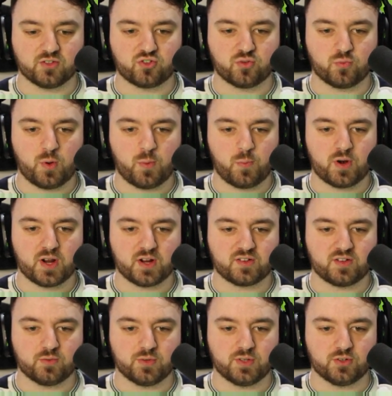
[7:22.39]
So what we're actually
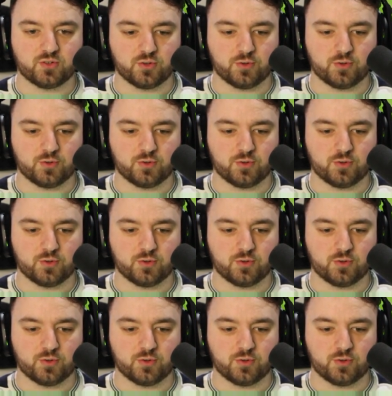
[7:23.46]
going to do,